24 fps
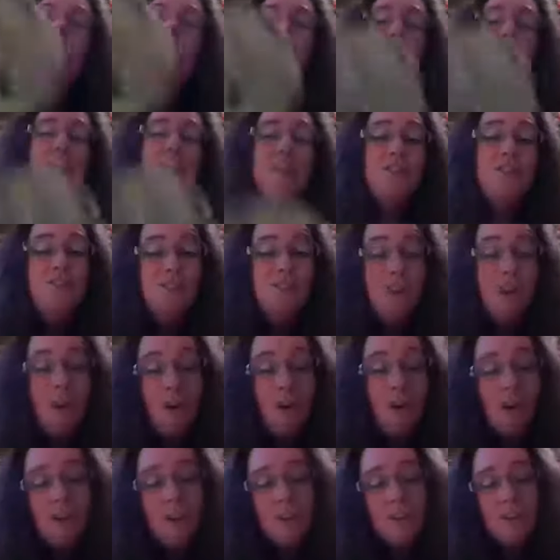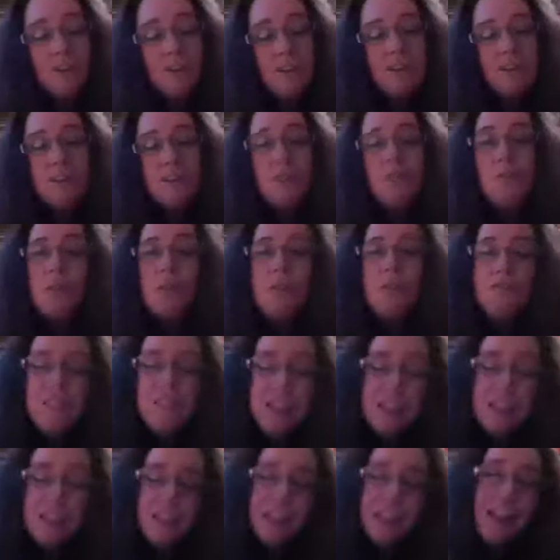It is one of
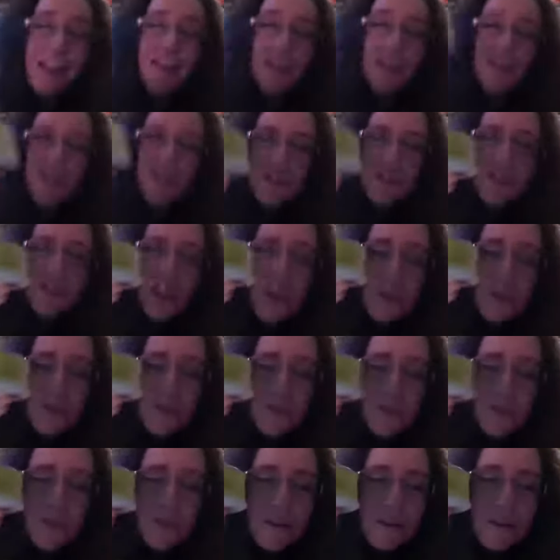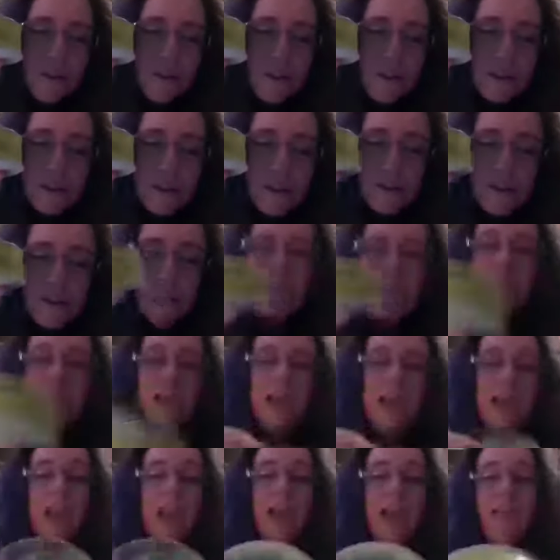the Naturescapes puzzles.
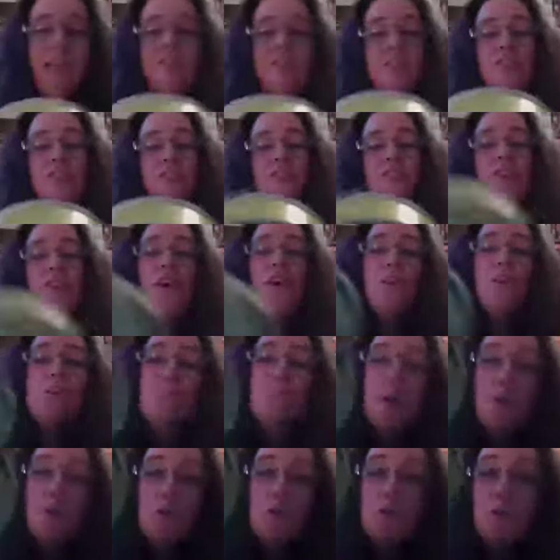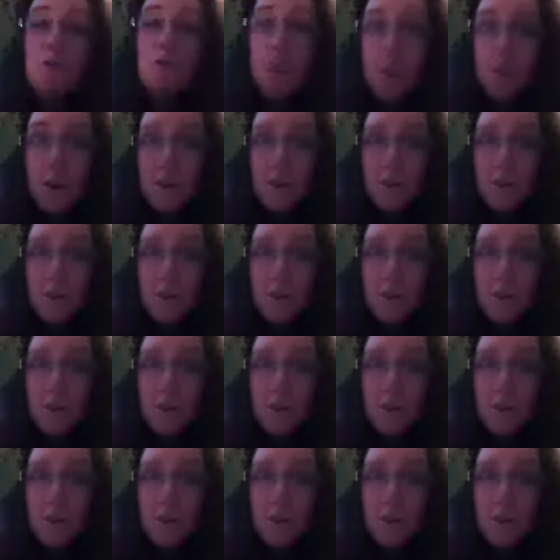And this is called Meadow Fern.